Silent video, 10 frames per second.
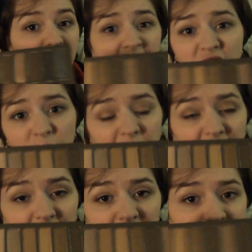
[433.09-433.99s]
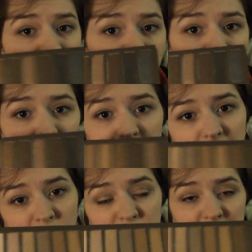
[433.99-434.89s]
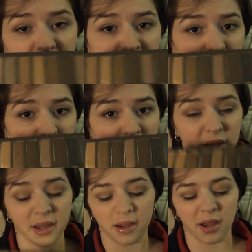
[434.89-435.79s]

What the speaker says: Everybody knows what this looks like.